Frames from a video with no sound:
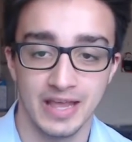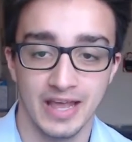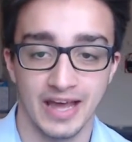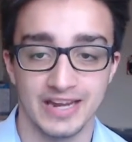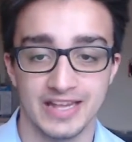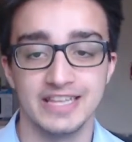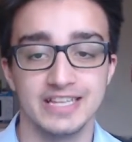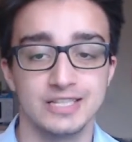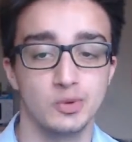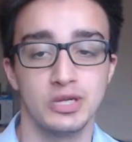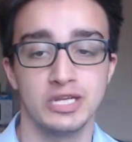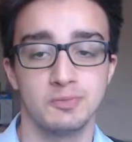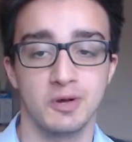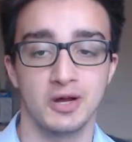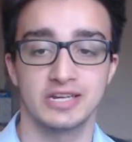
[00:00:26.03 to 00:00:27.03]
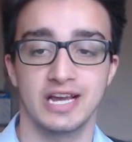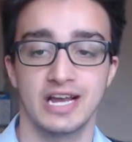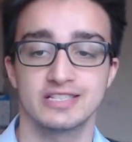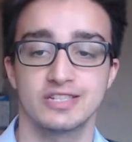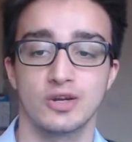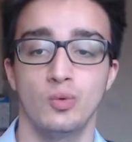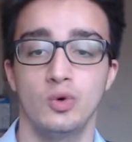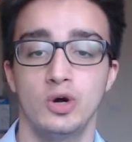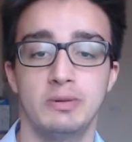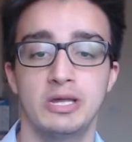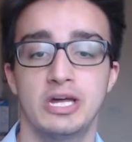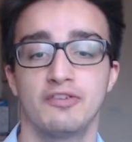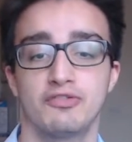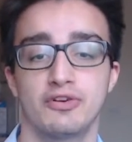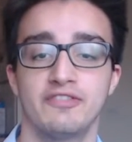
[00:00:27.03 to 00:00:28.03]
And in this week's podcast, we'll be
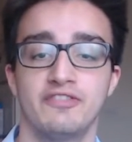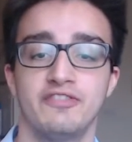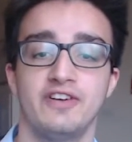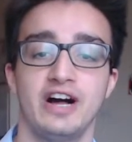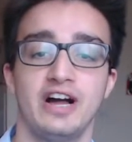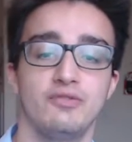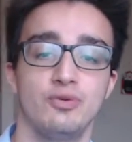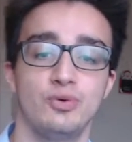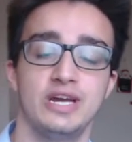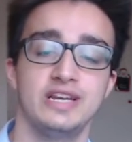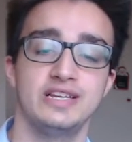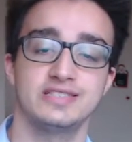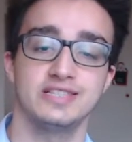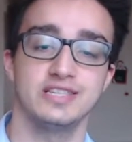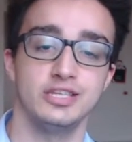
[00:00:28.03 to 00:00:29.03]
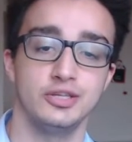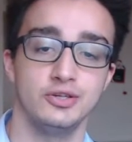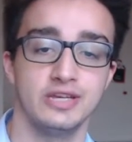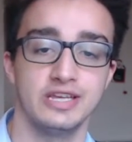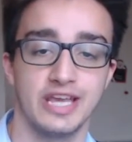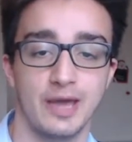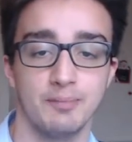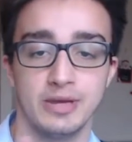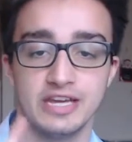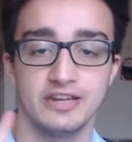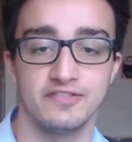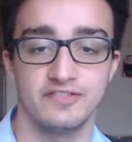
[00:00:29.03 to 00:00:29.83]
covering 5 ways that you can get paid